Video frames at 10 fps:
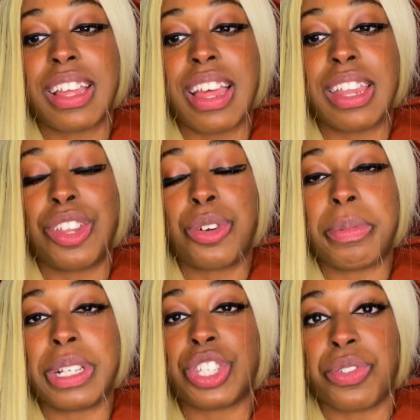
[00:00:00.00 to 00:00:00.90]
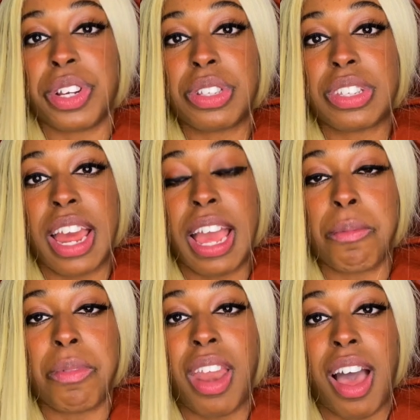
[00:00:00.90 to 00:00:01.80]
a little bit surreal tonight,
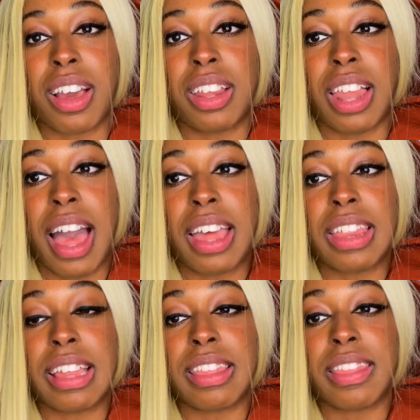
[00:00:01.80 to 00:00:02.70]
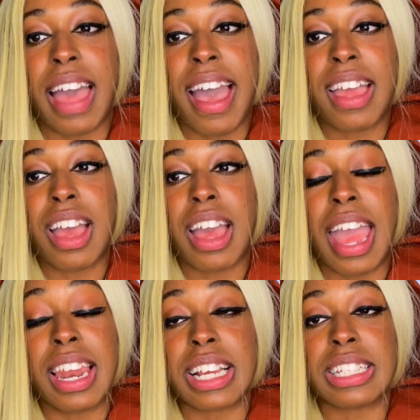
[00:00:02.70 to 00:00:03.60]
I'm not gonna lie. Like that,
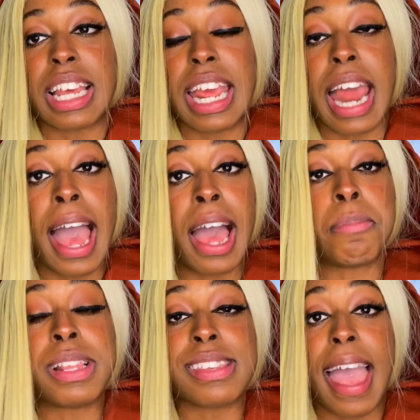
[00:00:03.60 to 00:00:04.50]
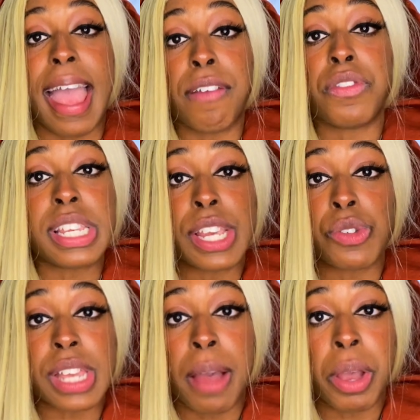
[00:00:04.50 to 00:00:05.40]
and like I said, it happens every
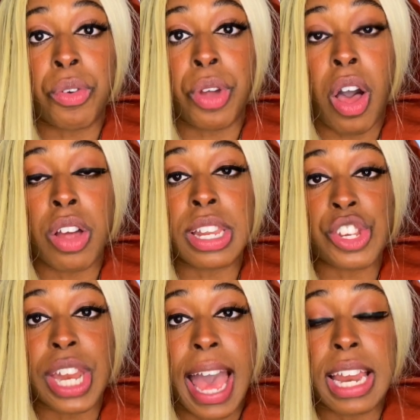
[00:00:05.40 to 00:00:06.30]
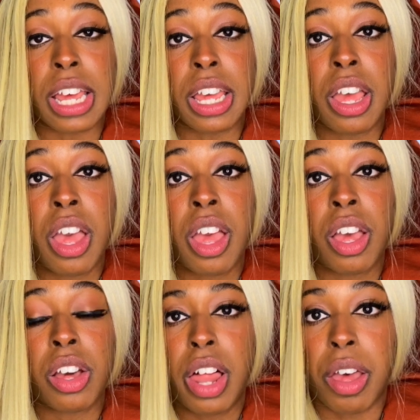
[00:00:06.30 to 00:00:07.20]
single time I go to audition at a
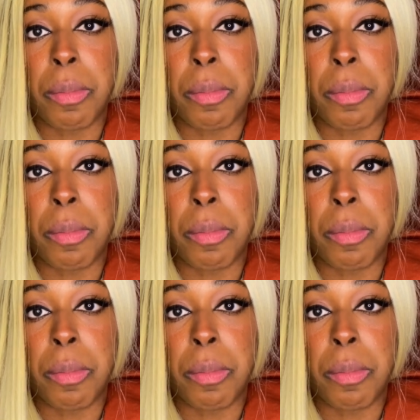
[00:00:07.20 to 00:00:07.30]
club.